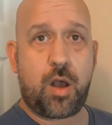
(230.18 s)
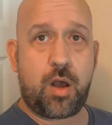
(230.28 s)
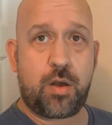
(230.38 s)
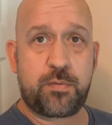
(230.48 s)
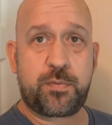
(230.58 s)

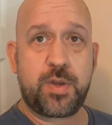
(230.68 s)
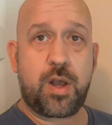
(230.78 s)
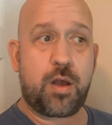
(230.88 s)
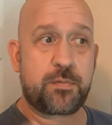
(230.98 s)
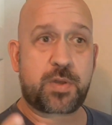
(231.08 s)
of
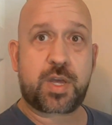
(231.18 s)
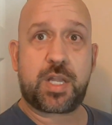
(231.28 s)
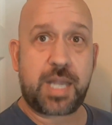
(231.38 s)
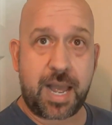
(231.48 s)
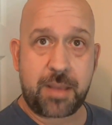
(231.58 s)

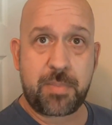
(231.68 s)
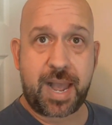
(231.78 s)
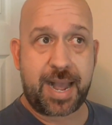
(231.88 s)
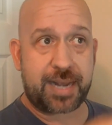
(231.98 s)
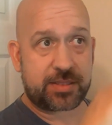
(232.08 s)

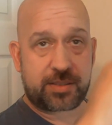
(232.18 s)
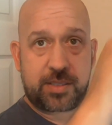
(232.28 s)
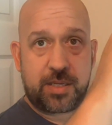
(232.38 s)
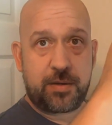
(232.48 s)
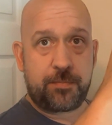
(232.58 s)

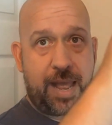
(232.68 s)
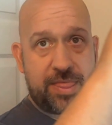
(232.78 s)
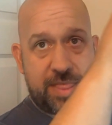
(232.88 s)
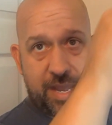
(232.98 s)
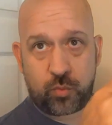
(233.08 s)
climax,
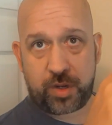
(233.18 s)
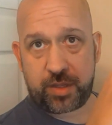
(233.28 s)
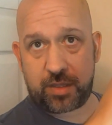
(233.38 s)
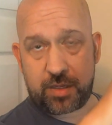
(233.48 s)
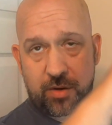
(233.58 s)
and then
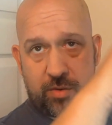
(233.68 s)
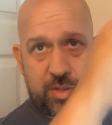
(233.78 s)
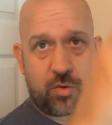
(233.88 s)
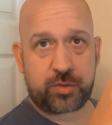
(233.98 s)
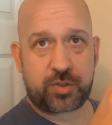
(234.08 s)
what, you know,
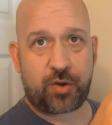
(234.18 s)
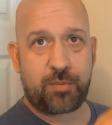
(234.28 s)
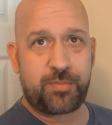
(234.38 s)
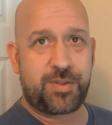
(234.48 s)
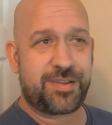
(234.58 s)
the old
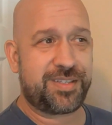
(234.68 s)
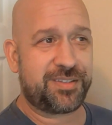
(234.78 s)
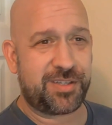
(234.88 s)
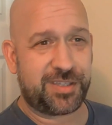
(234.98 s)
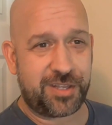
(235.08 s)
term
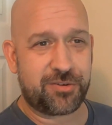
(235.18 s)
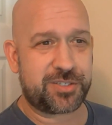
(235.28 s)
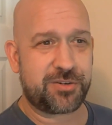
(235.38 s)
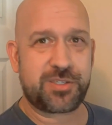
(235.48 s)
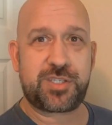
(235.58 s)
in
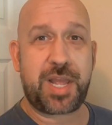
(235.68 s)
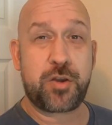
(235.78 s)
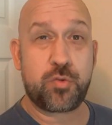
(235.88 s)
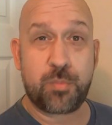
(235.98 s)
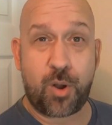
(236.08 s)
literature is
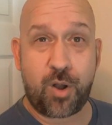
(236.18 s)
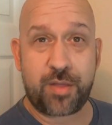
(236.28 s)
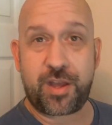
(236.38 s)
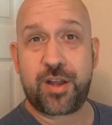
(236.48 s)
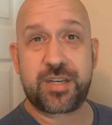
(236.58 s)

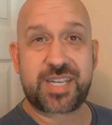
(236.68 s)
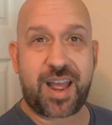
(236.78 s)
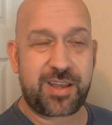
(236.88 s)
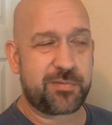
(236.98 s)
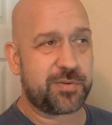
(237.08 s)
denouement, the
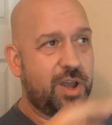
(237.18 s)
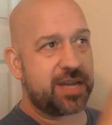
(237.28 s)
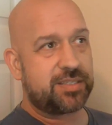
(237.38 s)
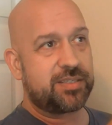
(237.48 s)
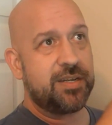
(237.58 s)
untying of
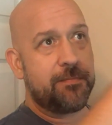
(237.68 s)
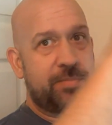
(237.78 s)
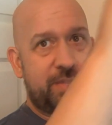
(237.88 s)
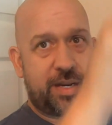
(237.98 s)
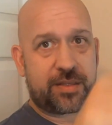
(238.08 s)
knots,
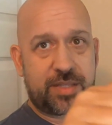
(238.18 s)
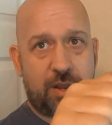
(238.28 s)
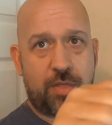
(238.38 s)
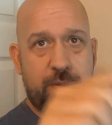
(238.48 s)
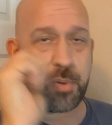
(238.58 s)
that
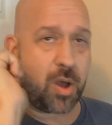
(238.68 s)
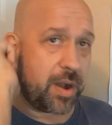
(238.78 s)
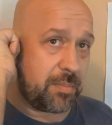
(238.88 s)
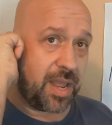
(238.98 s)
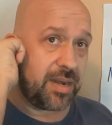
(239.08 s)
on the
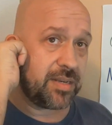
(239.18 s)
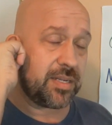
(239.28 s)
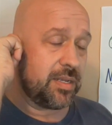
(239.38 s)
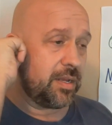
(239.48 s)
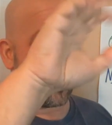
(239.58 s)
bottom
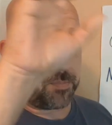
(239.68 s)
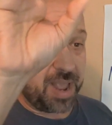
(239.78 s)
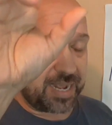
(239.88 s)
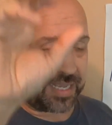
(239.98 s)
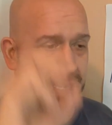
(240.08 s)
end, on the
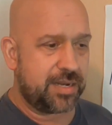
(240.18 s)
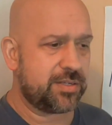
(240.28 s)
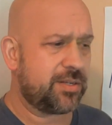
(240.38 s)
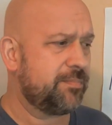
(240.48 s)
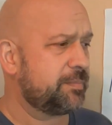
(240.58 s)
back
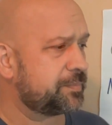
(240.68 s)
end.